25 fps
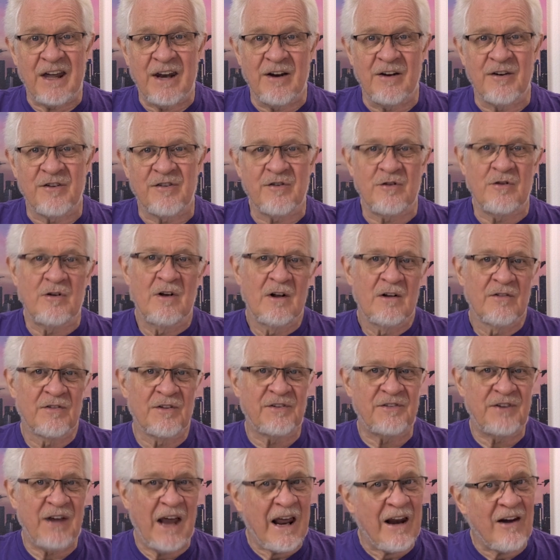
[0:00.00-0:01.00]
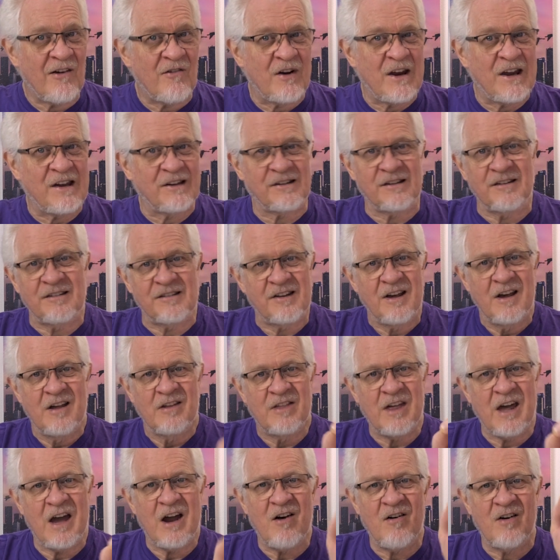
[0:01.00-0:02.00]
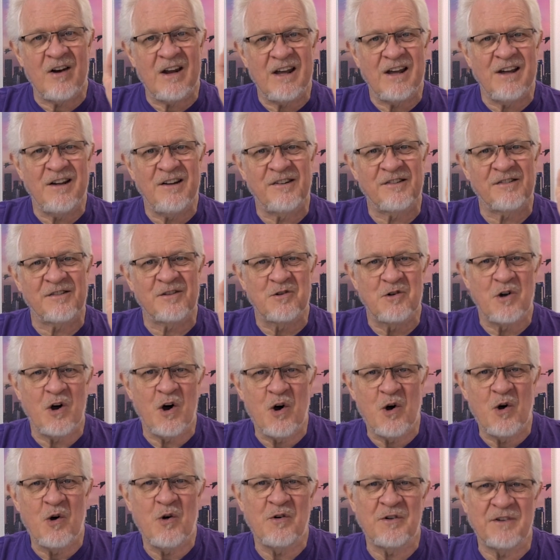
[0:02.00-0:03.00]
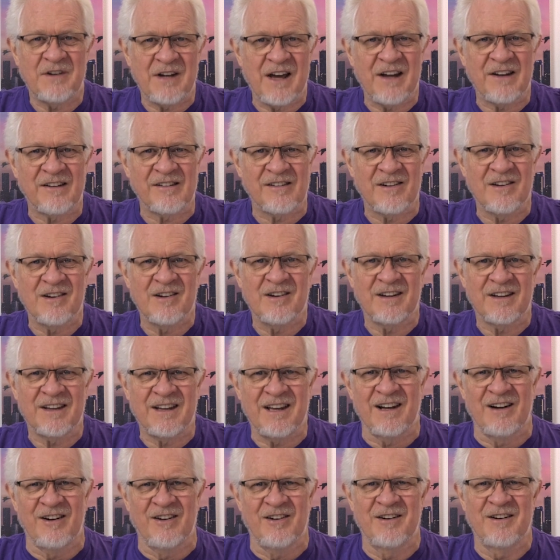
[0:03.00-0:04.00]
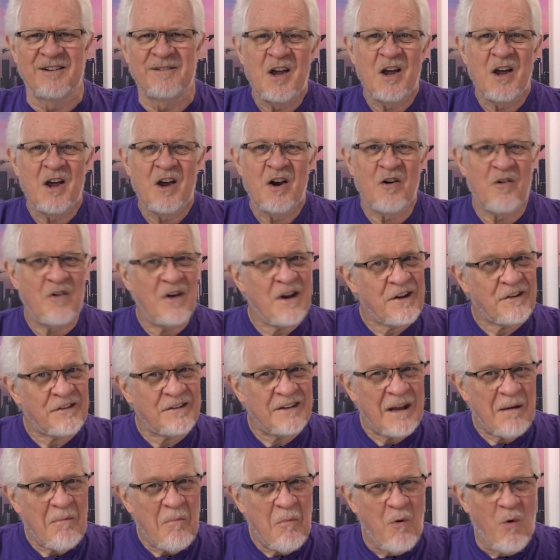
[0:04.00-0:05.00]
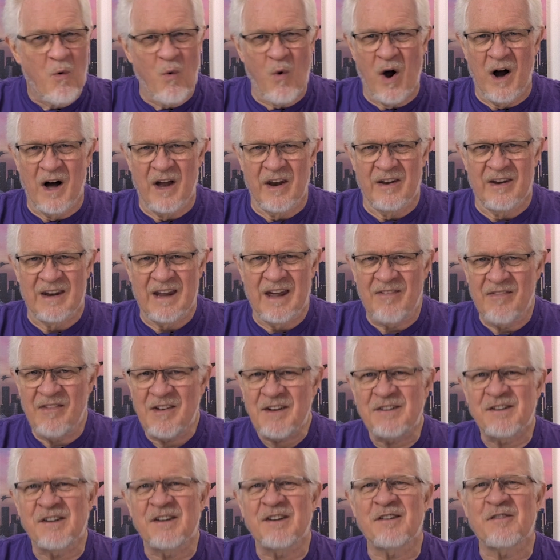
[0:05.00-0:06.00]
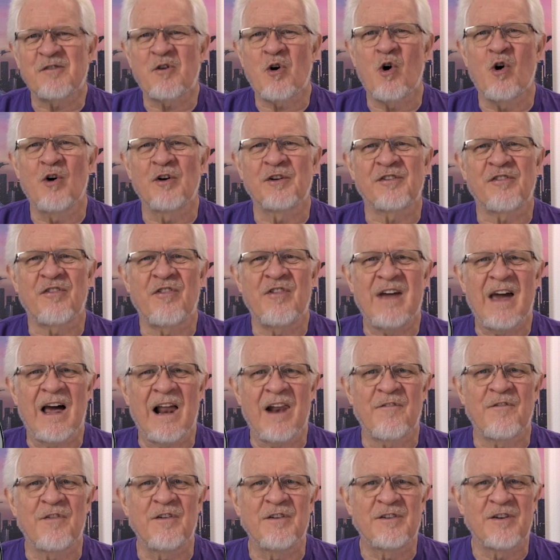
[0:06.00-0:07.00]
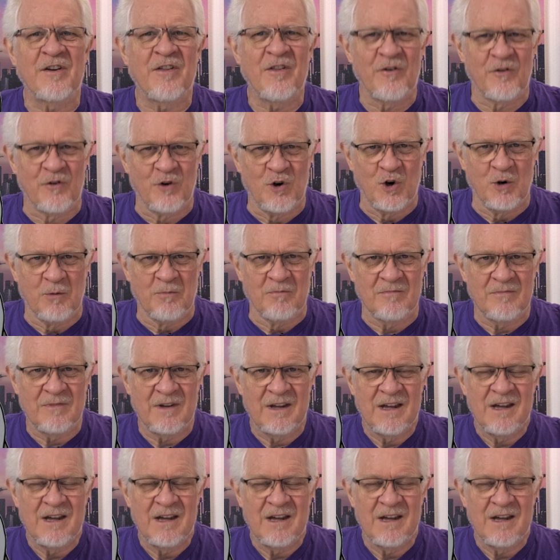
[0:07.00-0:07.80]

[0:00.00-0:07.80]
into the 10 reasons there is no Tesla killer. Reason number one, and this is of course the elephant in the room.